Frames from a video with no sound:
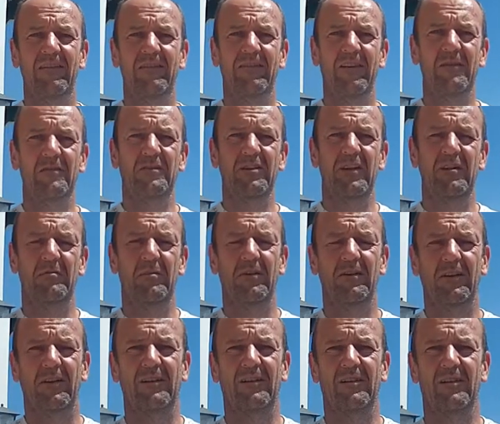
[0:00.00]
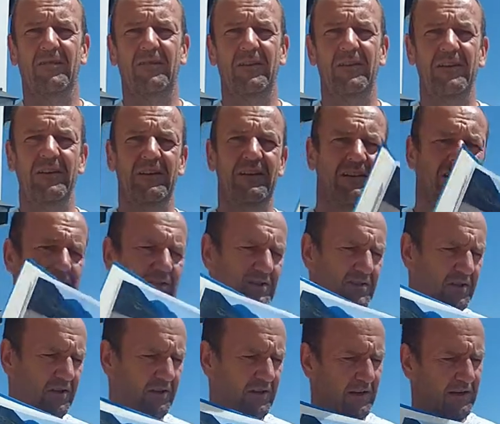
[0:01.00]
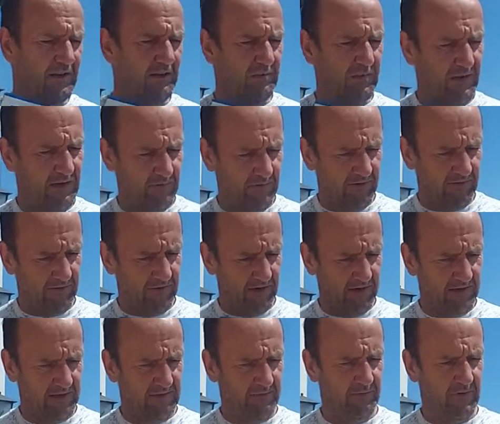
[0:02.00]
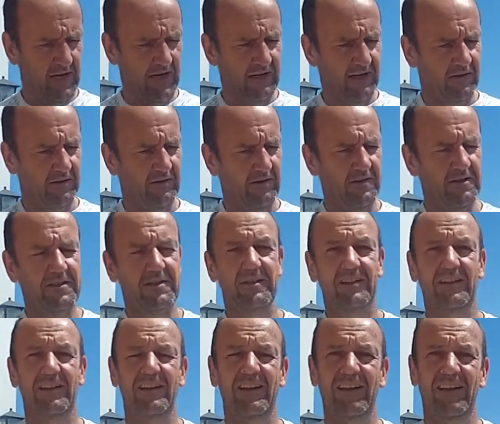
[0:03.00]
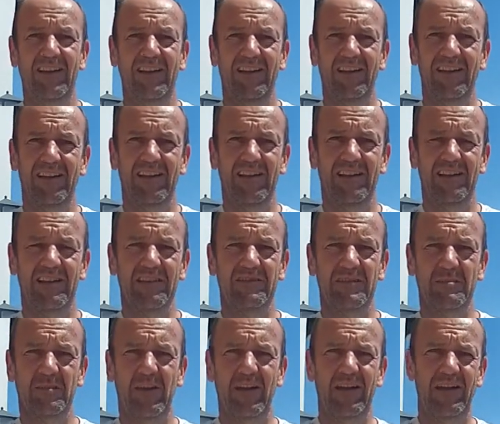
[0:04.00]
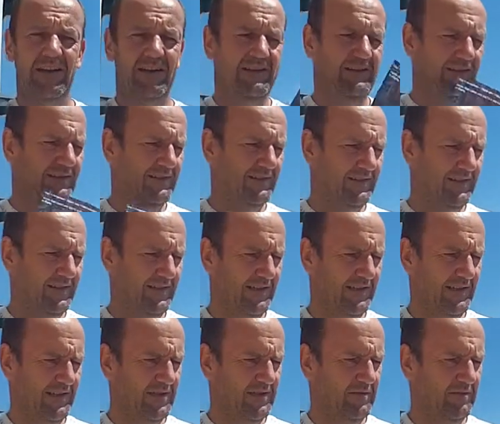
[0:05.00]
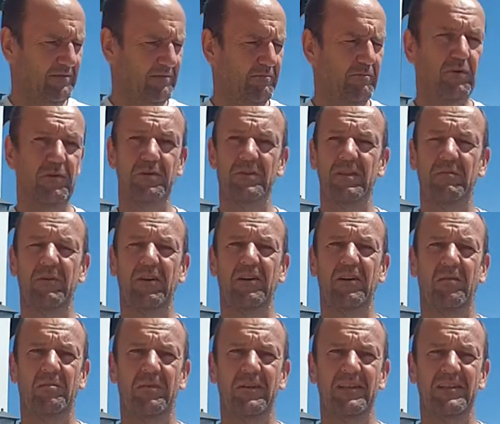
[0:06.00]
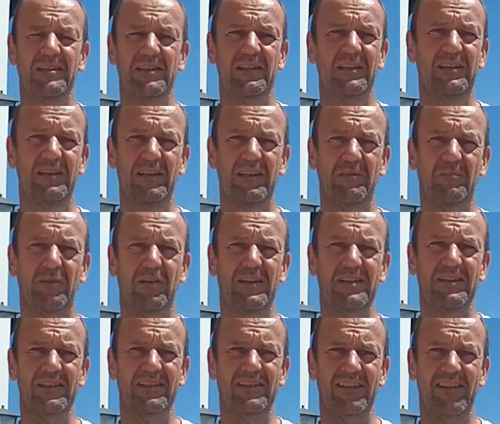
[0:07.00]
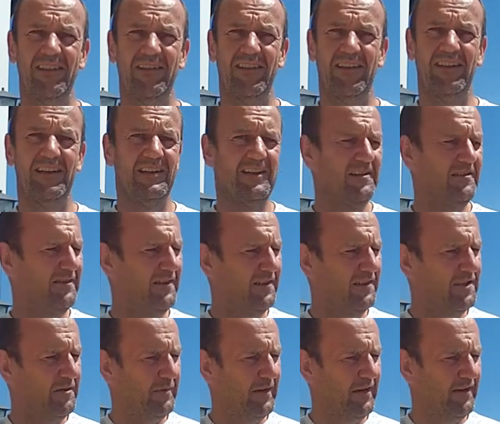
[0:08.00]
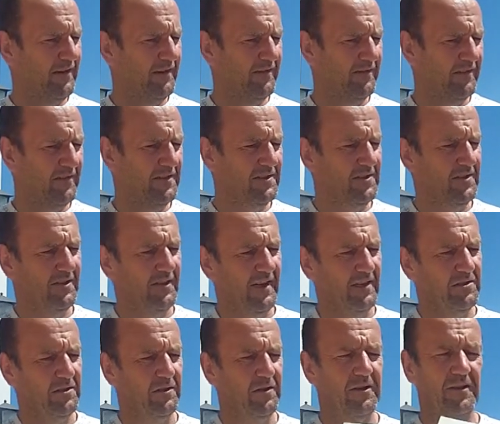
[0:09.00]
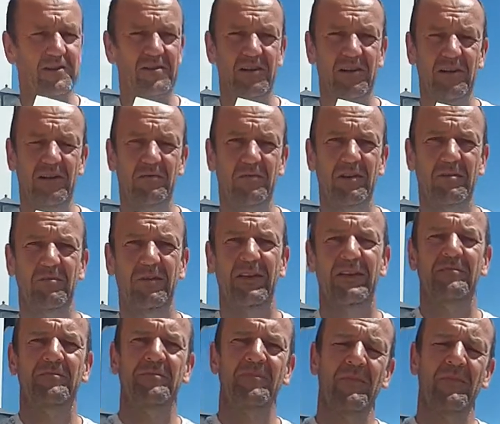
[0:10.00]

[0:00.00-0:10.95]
photo book covering the journey that me and my friend made across the length of Spain, and bought him a copy as a present and a thank you for coming along for the journey, enjoying the journey with me.